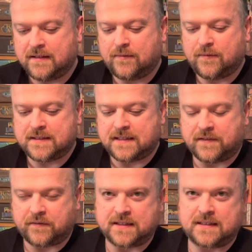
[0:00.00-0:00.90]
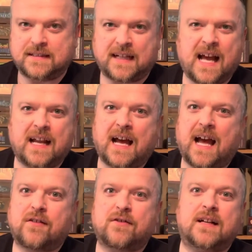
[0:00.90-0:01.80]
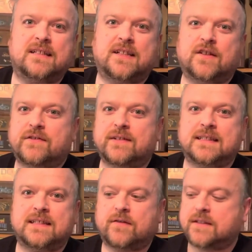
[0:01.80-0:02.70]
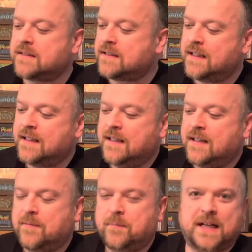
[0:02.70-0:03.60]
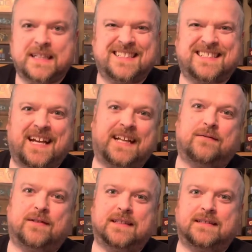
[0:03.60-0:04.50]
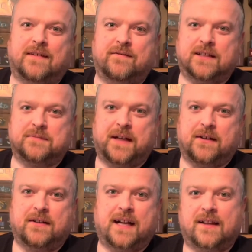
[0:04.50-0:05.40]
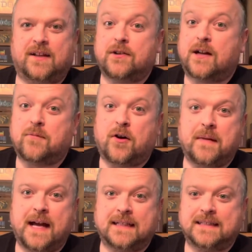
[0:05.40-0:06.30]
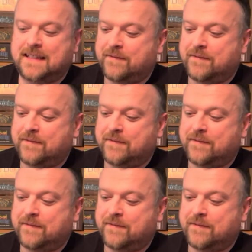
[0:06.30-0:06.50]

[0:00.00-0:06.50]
What's the difference? It's like, I, I don't honestly know if there is a difference, but I just like what this stuff does better. Like Electronic Mall Madness.